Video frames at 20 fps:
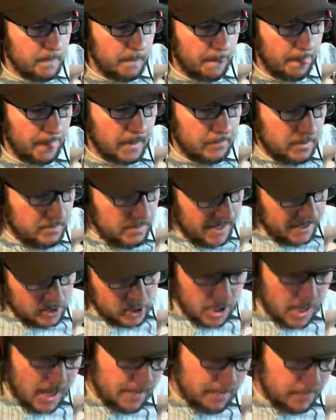but my
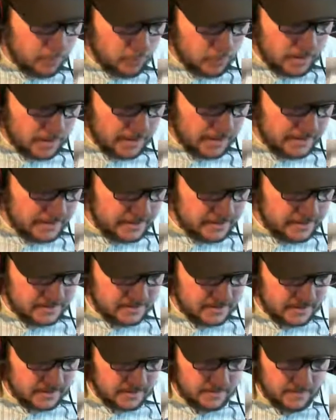top one is
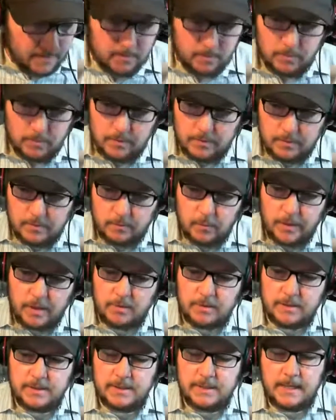uh, I will, when I
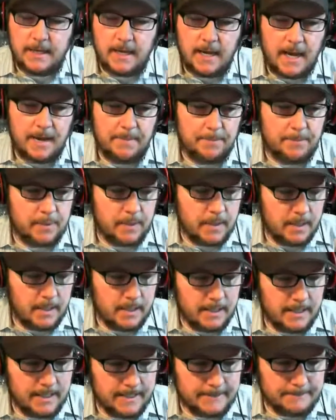was uh, up
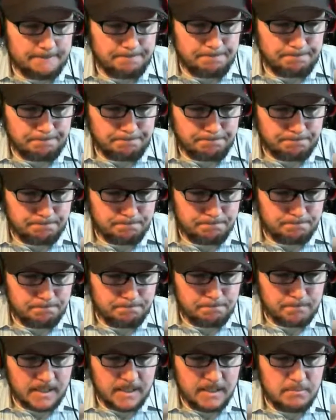um,
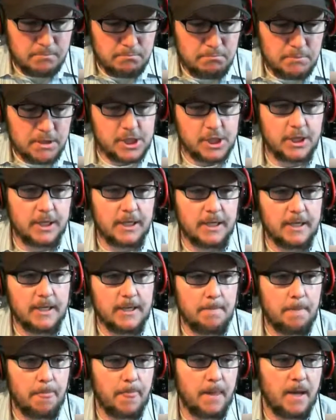in Michigan,
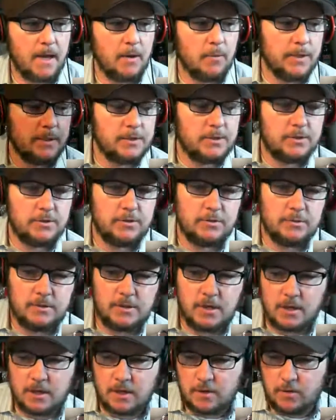I went
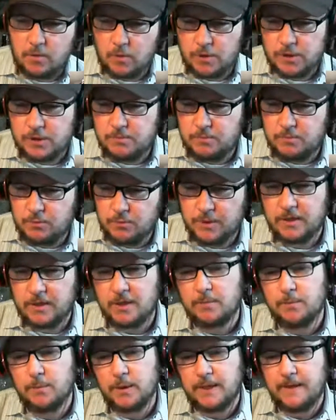to Dark Horse Brewing
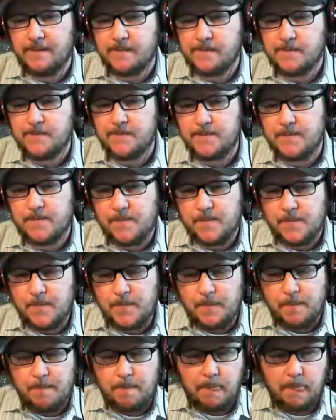Company.
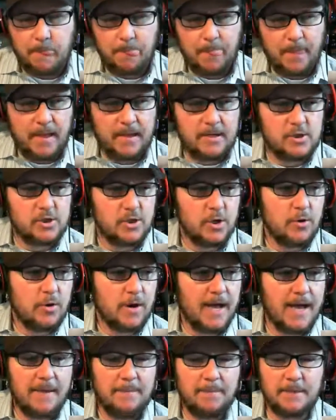Oh, and yes. so
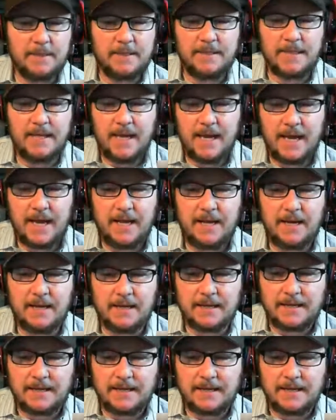happened they had a